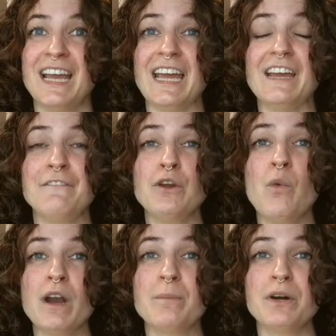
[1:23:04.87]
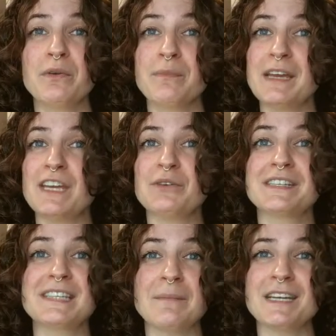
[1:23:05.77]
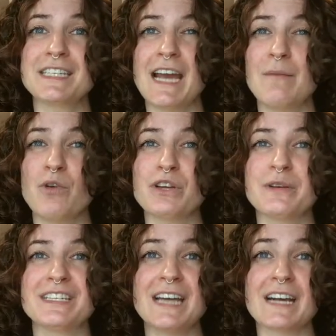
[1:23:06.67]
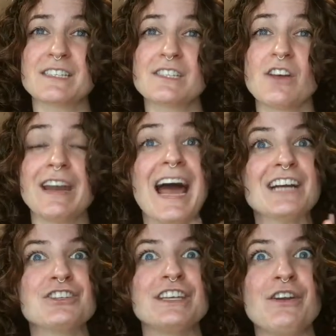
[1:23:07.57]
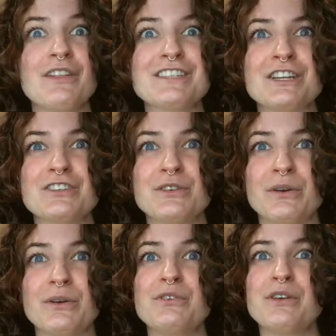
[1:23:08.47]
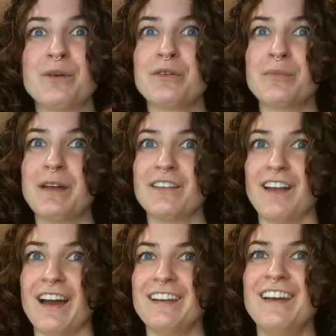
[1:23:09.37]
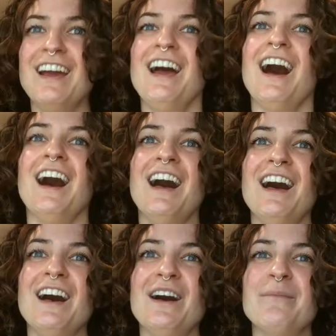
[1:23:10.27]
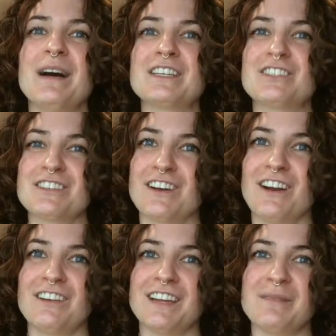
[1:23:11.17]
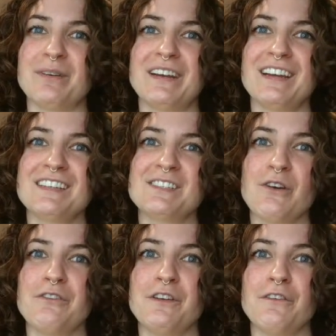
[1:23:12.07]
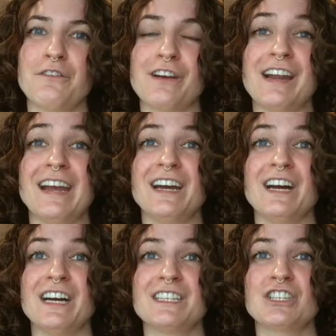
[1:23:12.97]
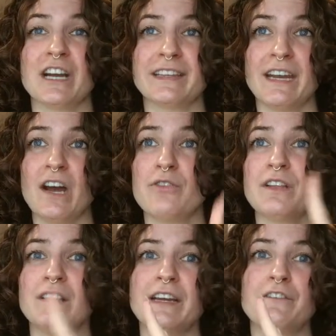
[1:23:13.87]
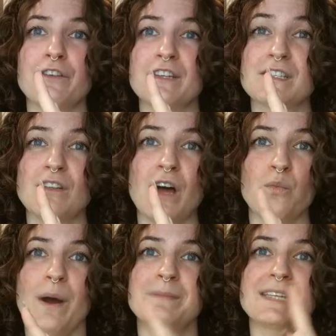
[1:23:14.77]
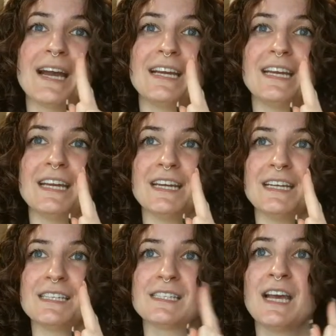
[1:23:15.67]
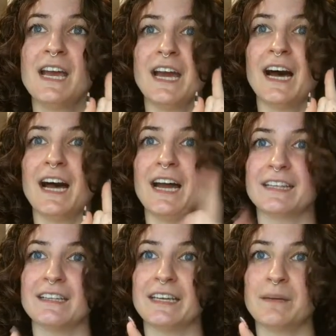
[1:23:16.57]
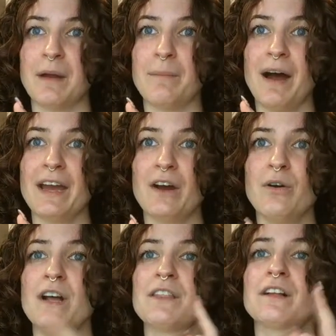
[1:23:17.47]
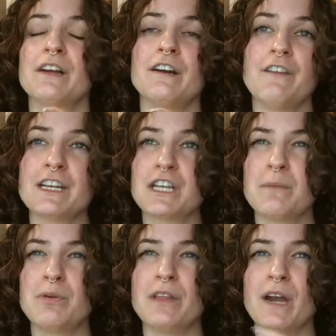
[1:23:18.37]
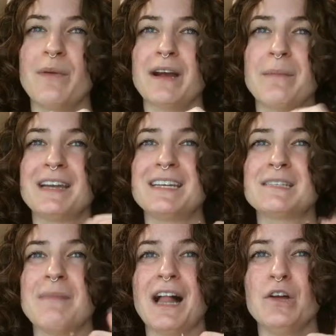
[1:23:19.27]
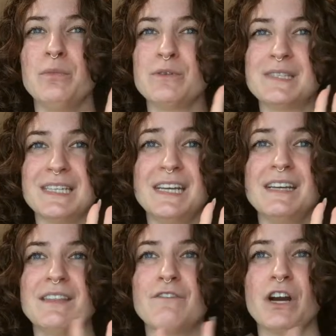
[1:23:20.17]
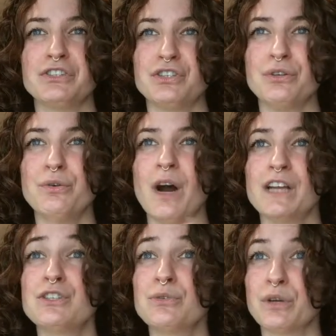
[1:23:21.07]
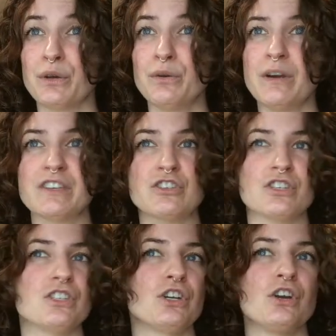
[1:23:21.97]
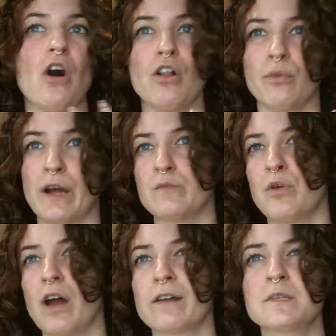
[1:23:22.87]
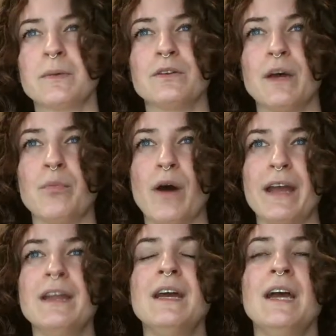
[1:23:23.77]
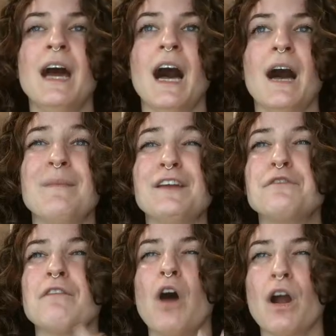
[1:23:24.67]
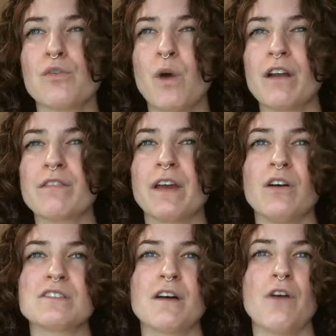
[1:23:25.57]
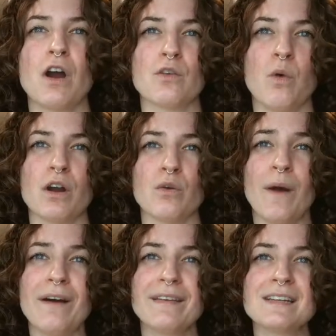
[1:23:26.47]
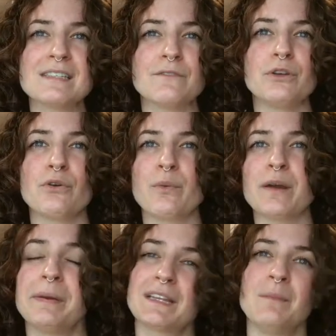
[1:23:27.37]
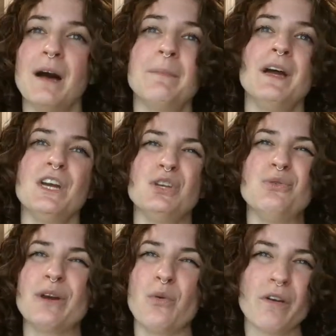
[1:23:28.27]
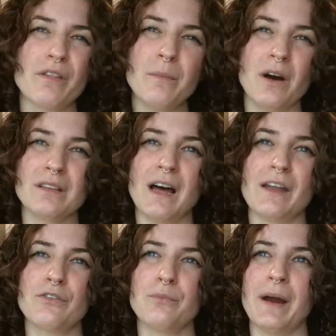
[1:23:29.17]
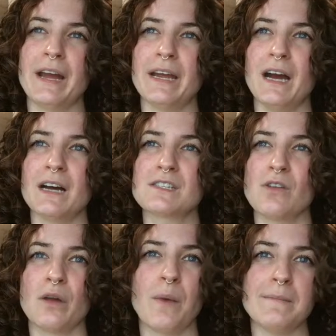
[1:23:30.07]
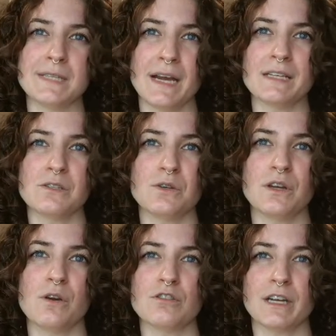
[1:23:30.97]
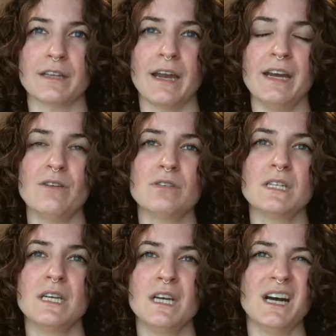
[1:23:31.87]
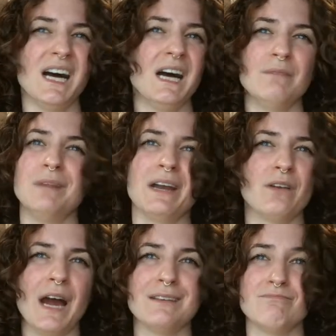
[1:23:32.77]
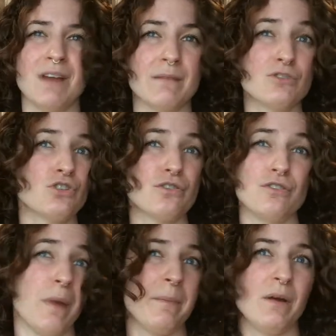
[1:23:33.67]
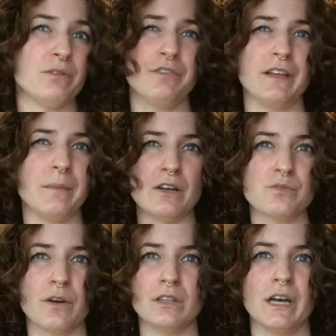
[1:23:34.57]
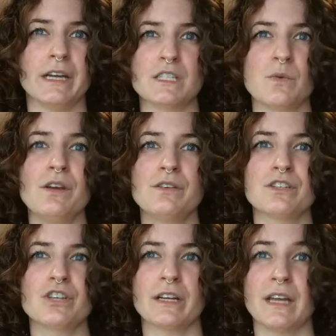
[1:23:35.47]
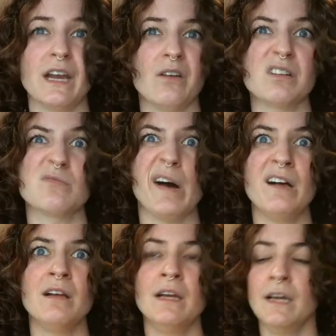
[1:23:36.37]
If you want to book with me, you can send me a DM or you can text the salon. Actually, no, that's not true. You can book with me online. I just got online booking, so feel free to check that out. The link for the salon website is at the link in my bio. The clarifying shampoo that I recommend is Malibu Sea. They've got two. Undo Goo is just a good all-around product buildup one. If you have hard water, they also have Hard Water Wellness. If you don't know where to pick them up, you can order them online through my salon website, so you can go check that out. I'm sure you might be able to find them elsewhere online as well. You can check that out as well.